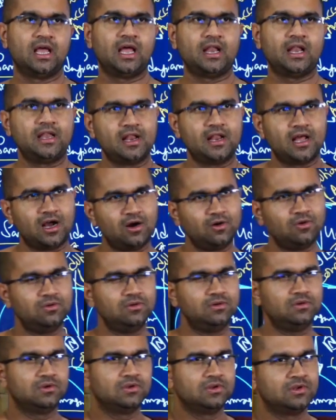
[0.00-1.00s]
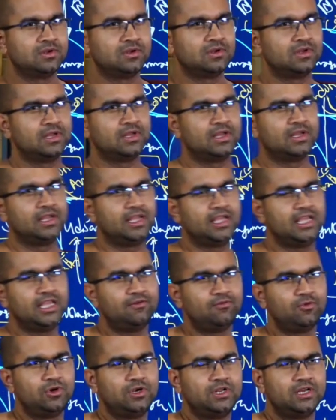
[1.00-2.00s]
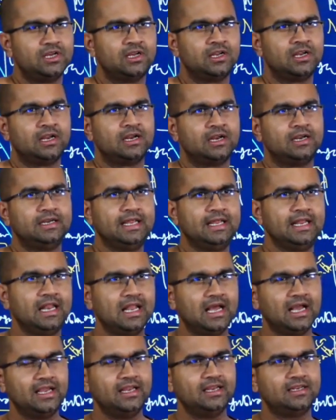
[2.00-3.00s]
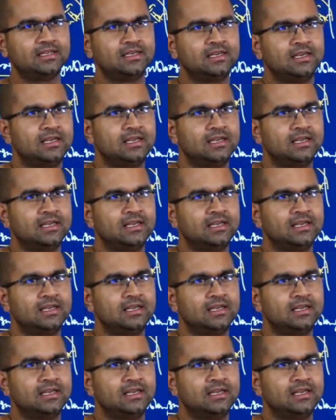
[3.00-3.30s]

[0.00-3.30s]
And now he would delight